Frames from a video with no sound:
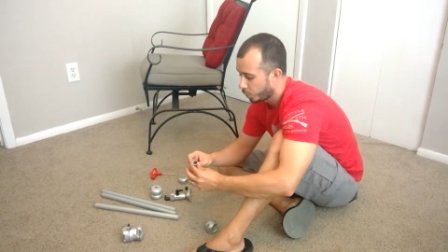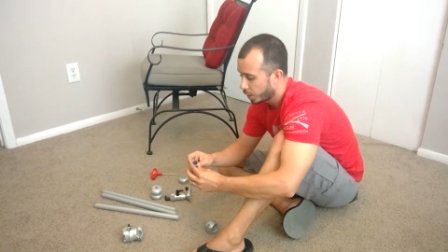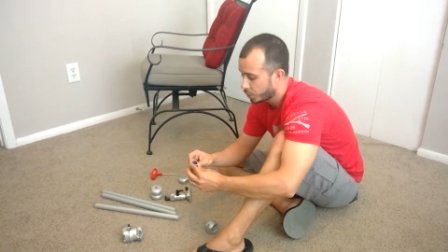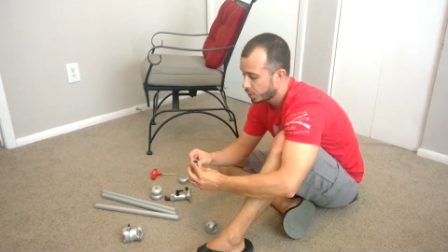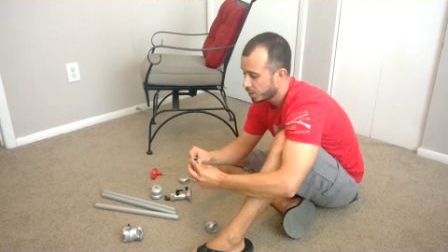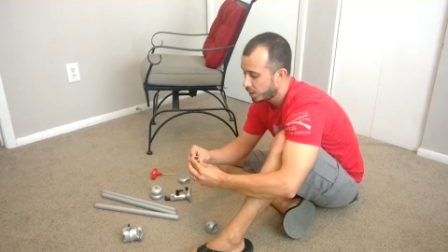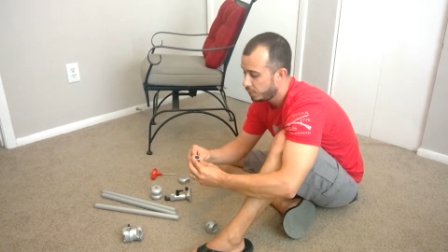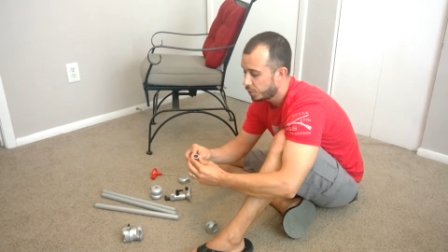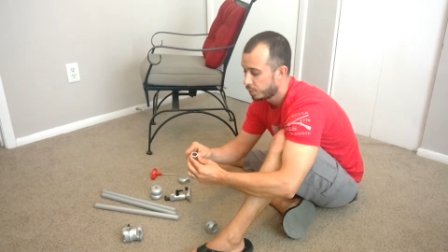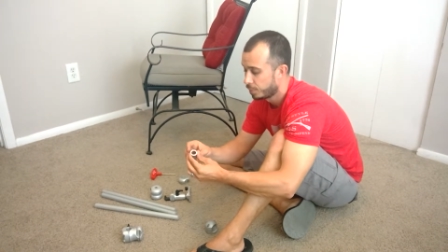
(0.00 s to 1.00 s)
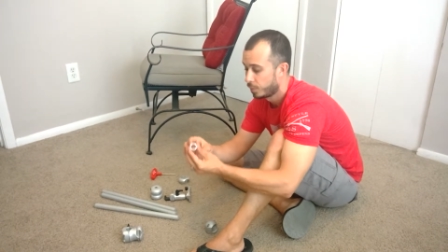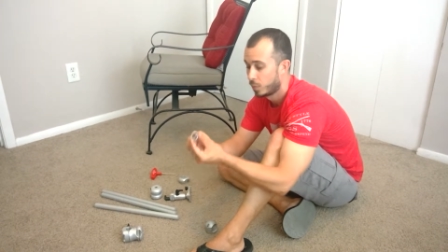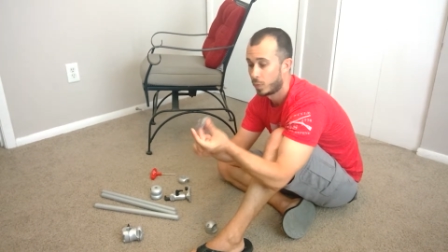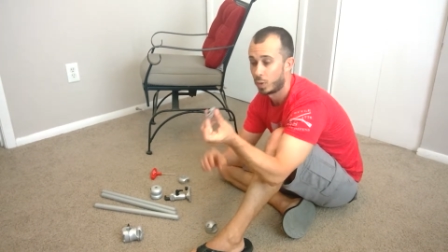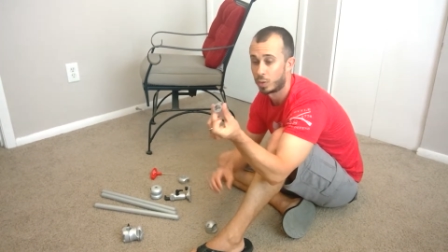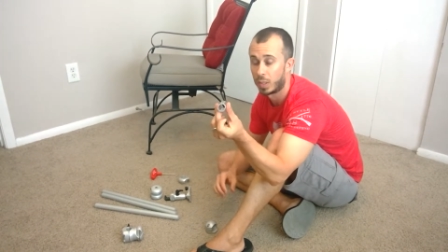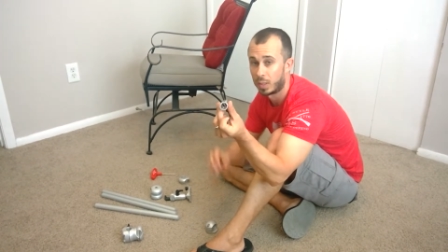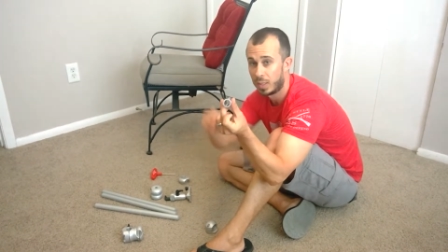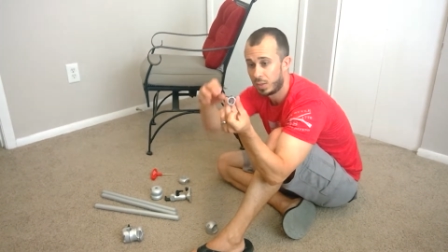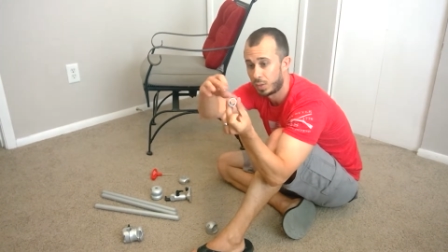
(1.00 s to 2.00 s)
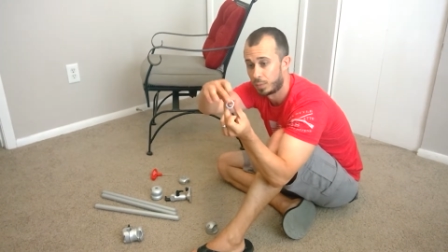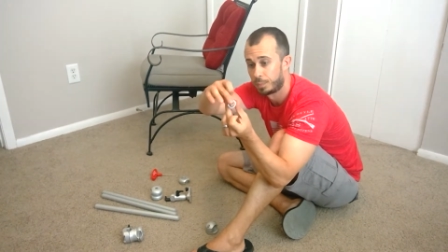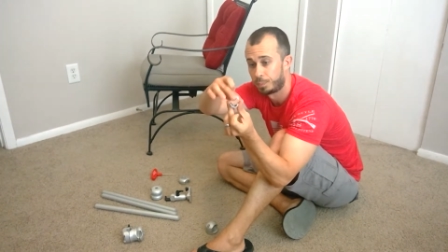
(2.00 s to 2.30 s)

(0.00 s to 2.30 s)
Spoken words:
reduction sleeves, they look like this.